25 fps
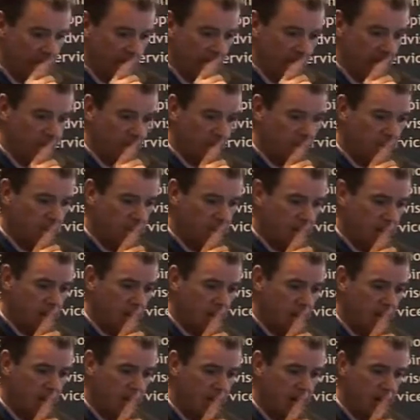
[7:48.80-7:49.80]

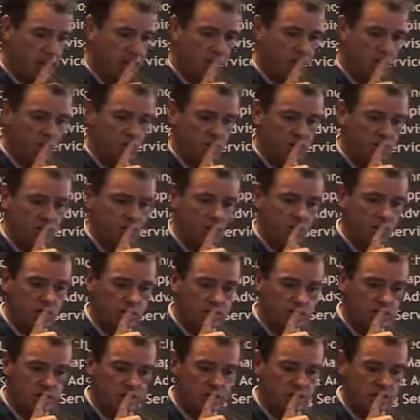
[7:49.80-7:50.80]
A tool, of
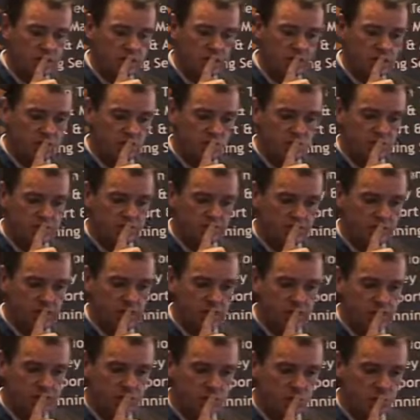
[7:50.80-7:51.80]
course, that we've
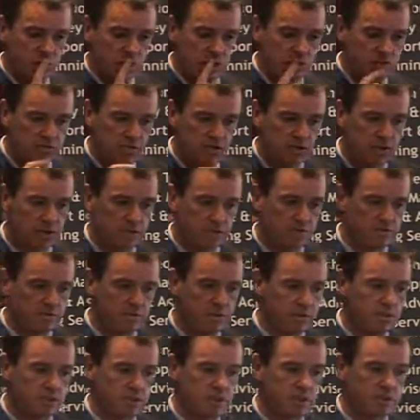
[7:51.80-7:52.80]
developed, which is
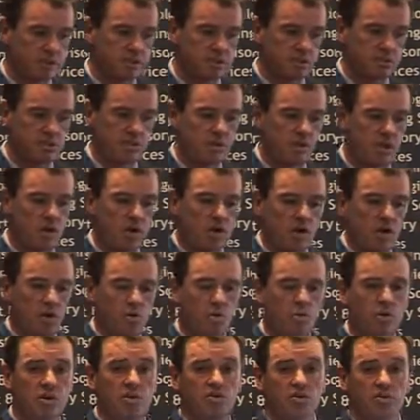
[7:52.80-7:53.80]

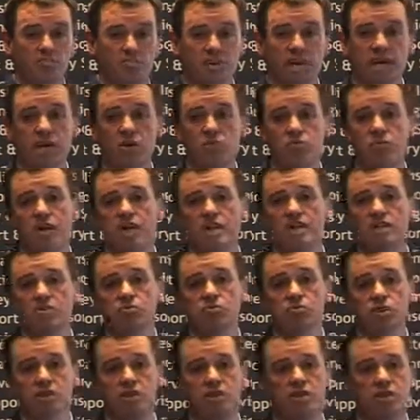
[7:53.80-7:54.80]
one of the main ways
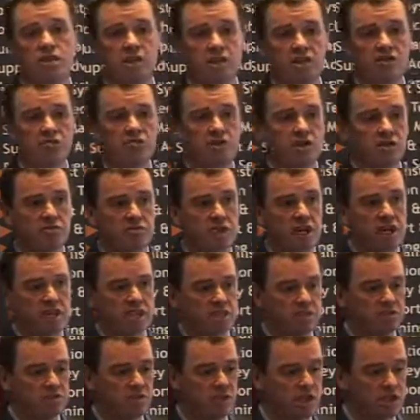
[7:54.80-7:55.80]
in which delivery of
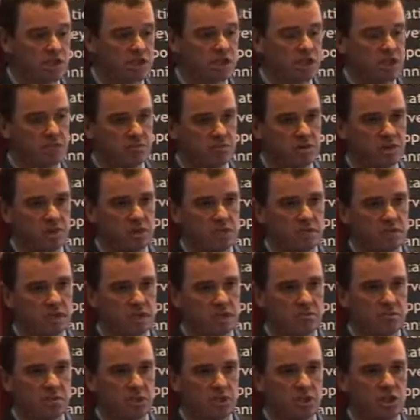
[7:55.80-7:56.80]
conservation can
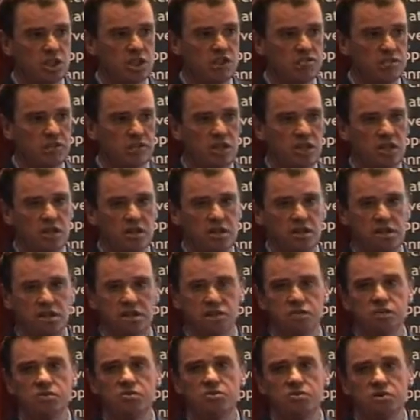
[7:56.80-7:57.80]
be achieved in Ireland
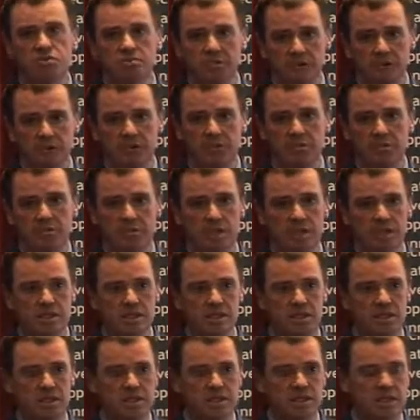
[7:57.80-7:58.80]
is through the planning
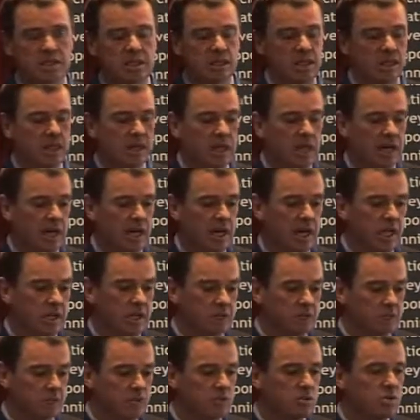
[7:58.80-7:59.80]
process
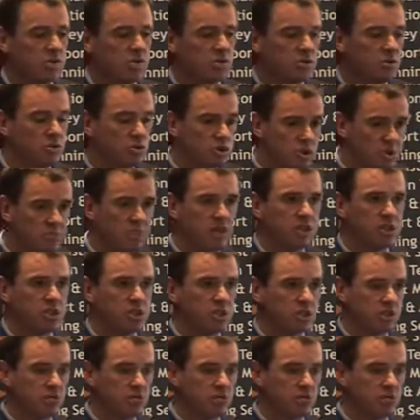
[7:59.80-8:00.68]
and through spatial